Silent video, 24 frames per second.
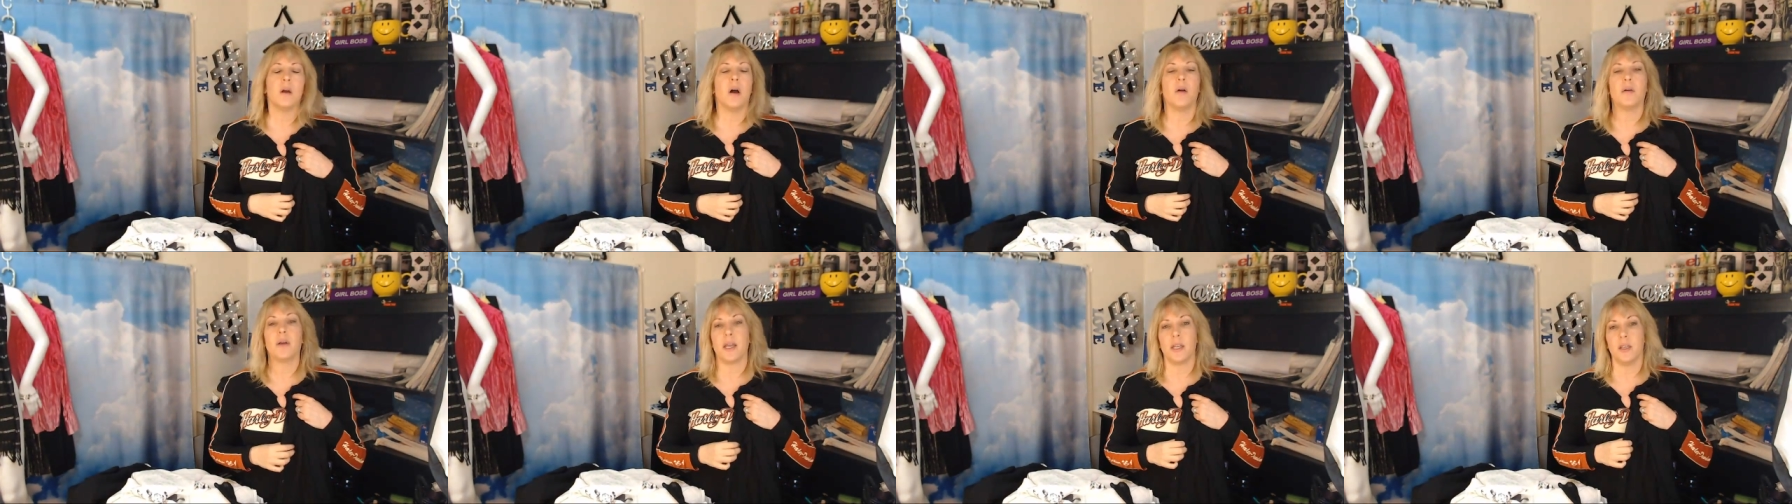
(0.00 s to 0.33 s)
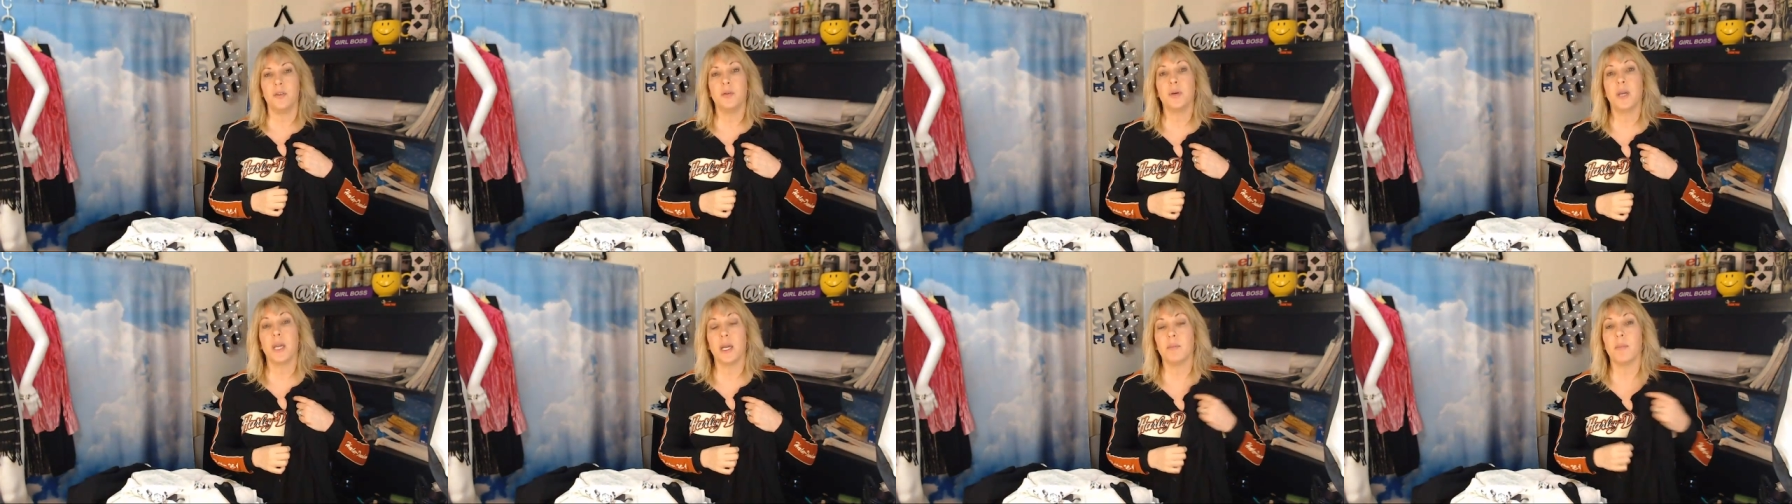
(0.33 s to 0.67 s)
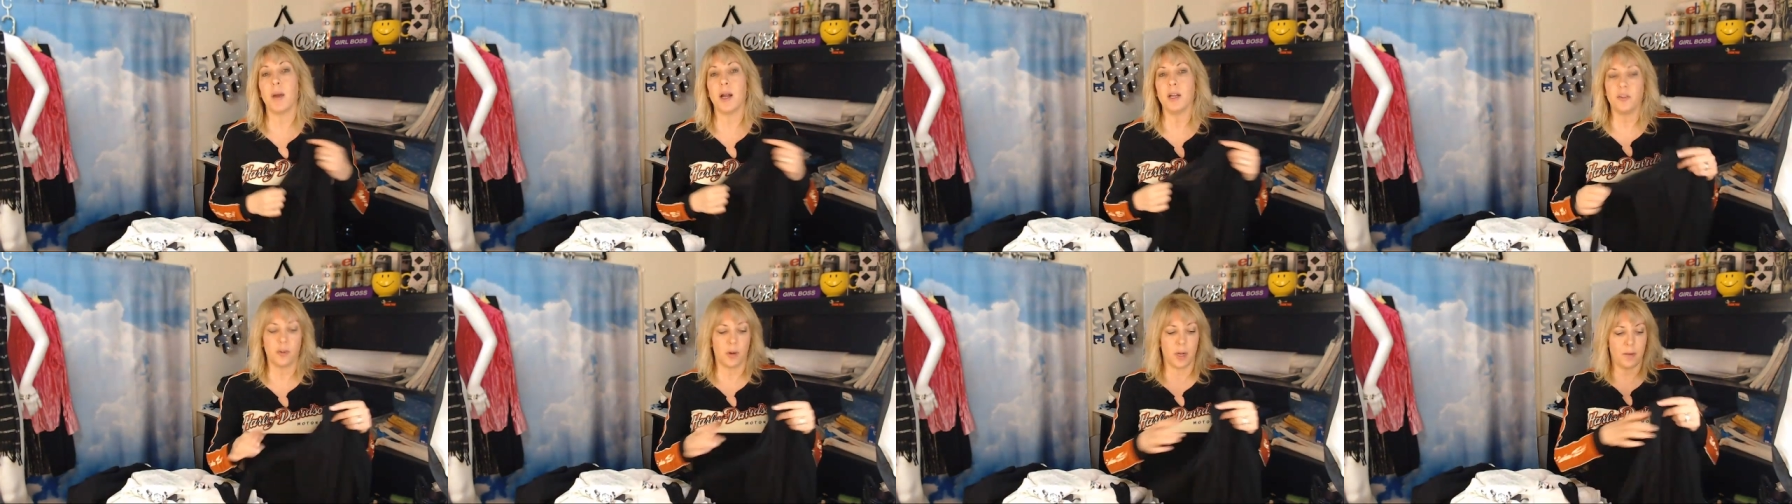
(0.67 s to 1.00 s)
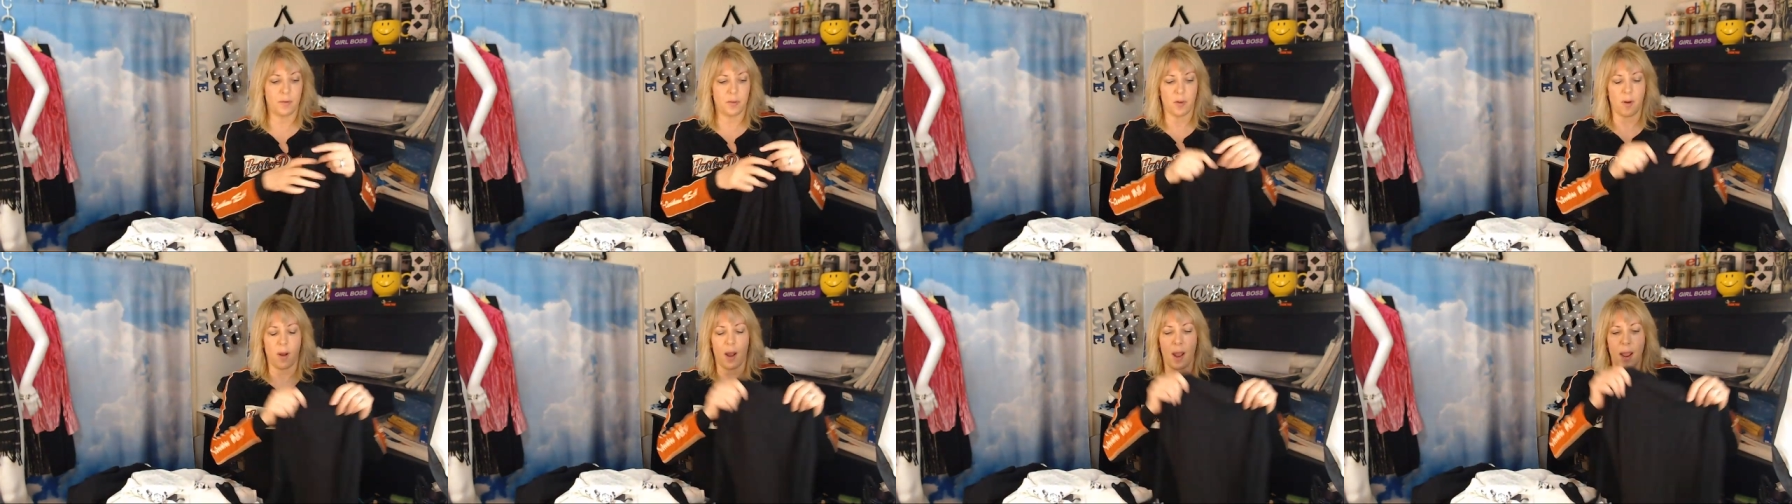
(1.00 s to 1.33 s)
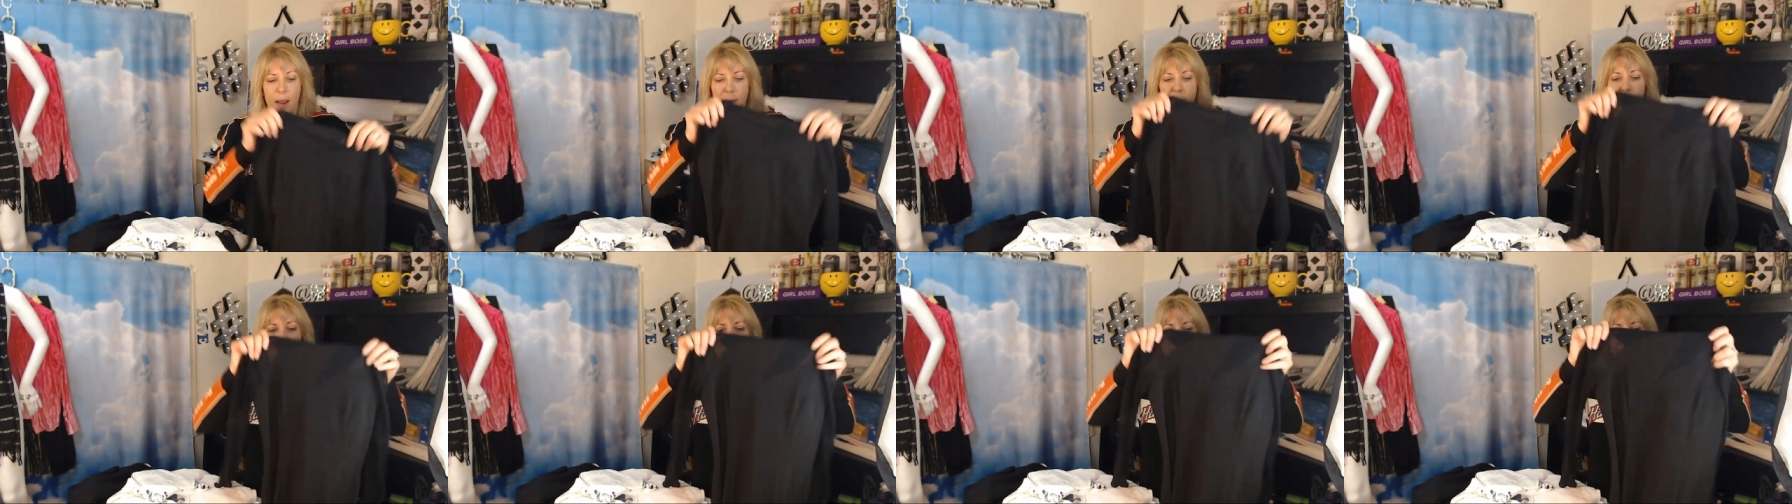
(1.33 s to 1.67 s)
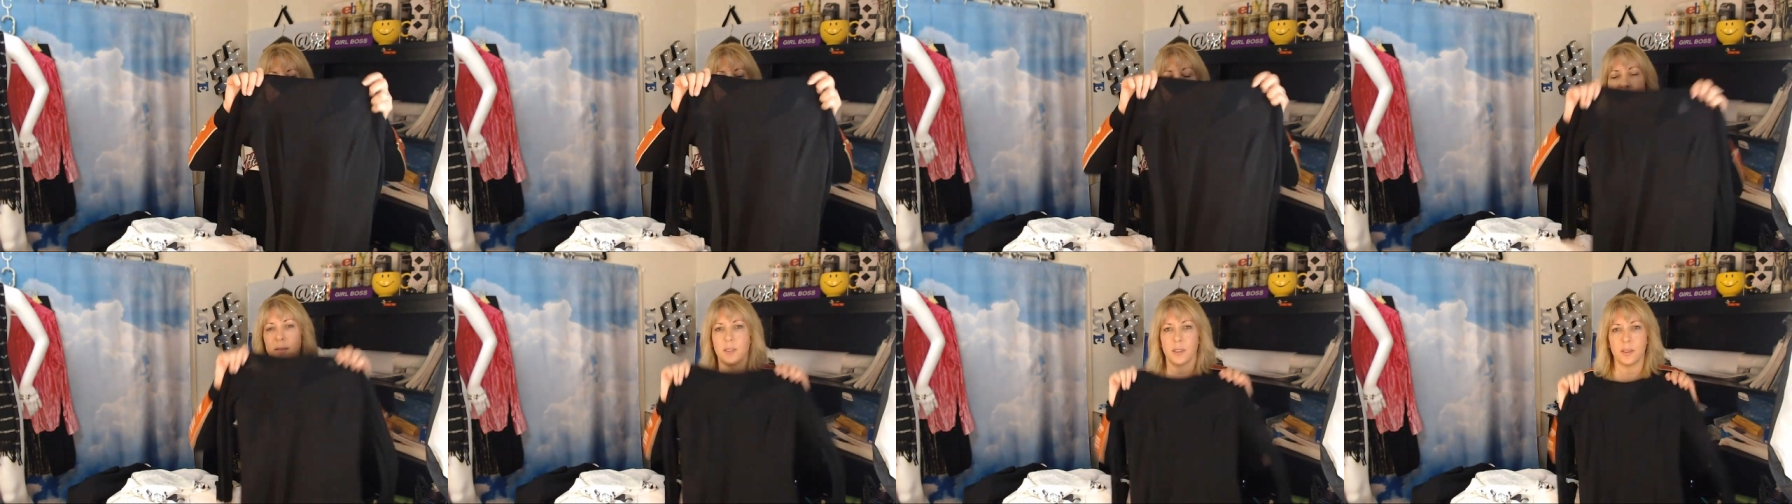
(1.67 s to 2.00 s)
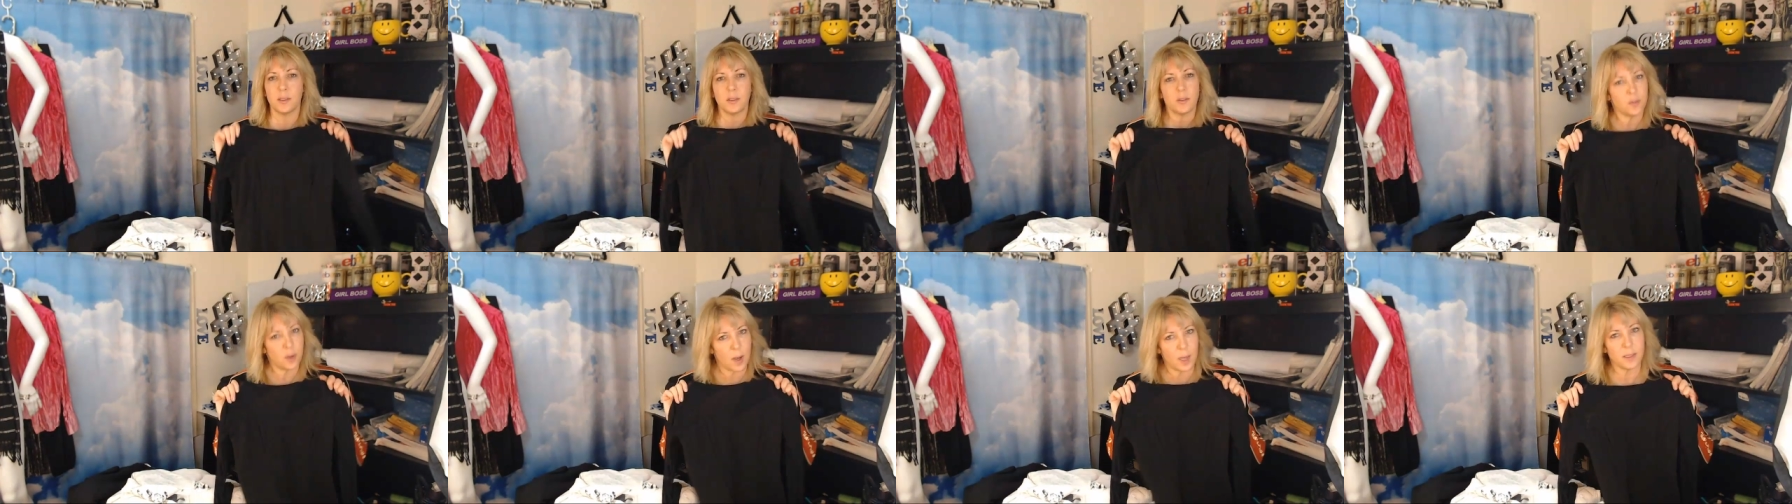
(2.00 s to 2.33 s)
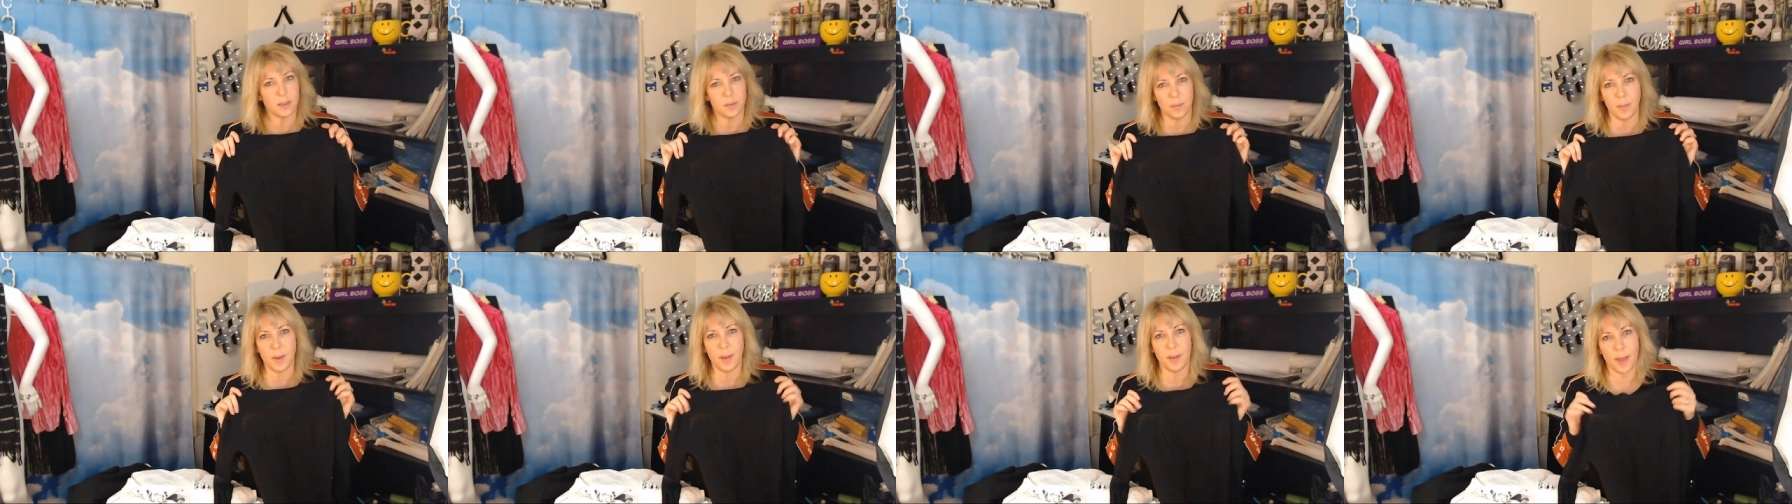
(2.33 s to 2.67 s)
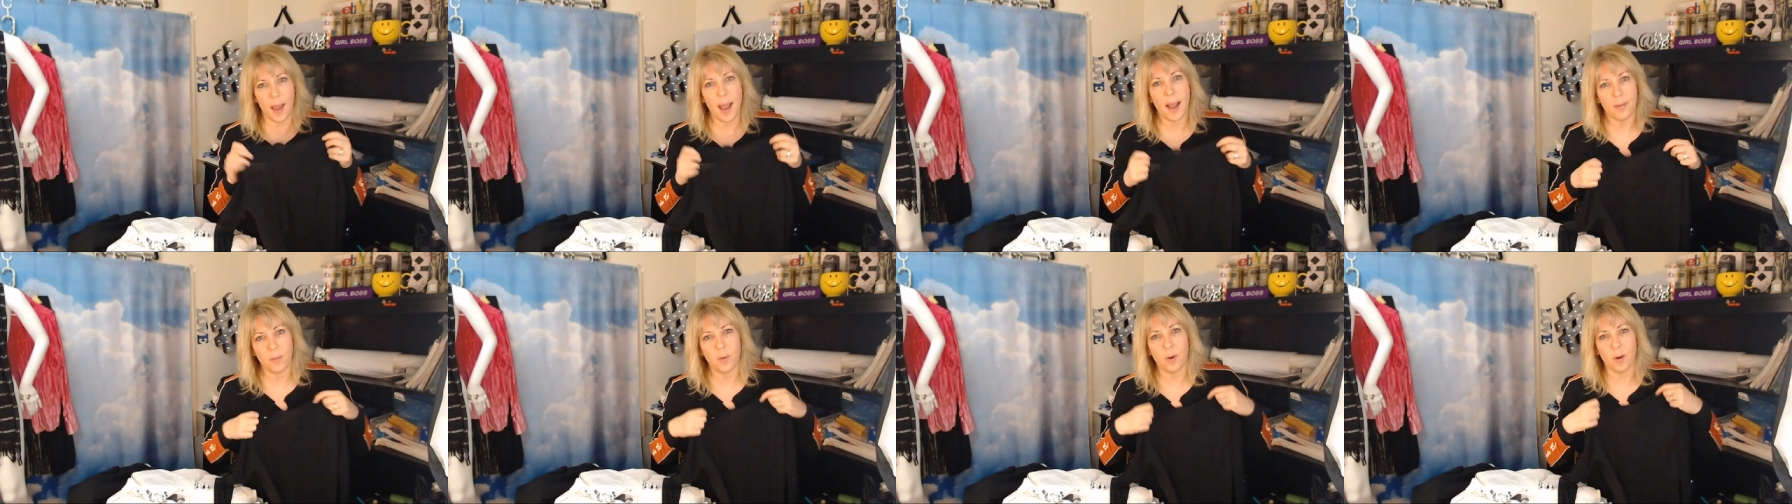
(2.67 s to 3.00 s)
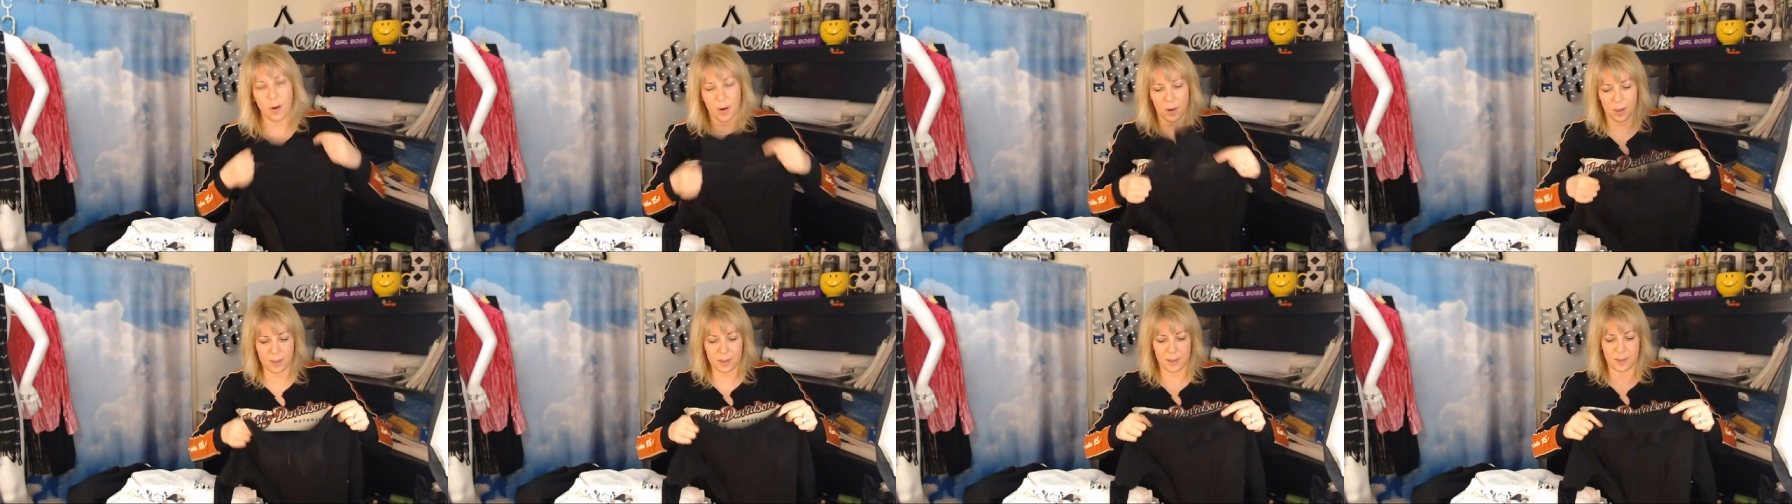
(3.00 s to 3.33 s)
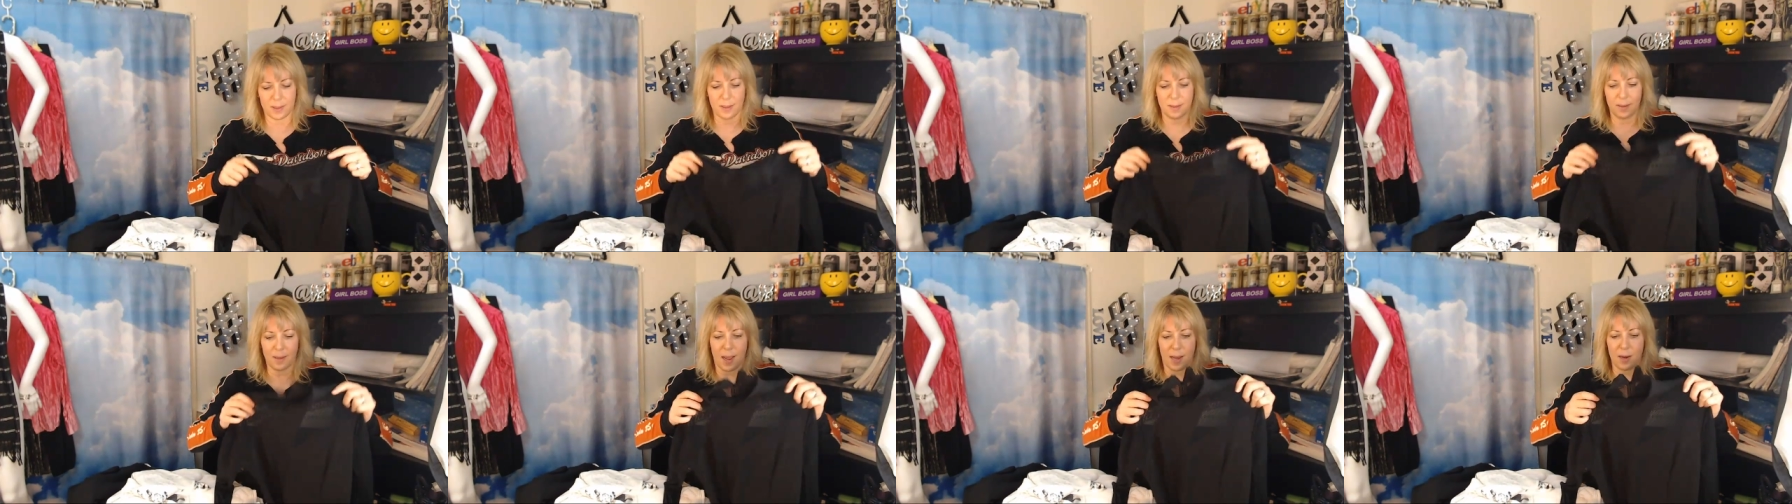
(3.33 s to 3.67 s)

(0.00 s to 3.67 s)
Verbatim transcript: Okay, you get my drift, right? just trust me, that works.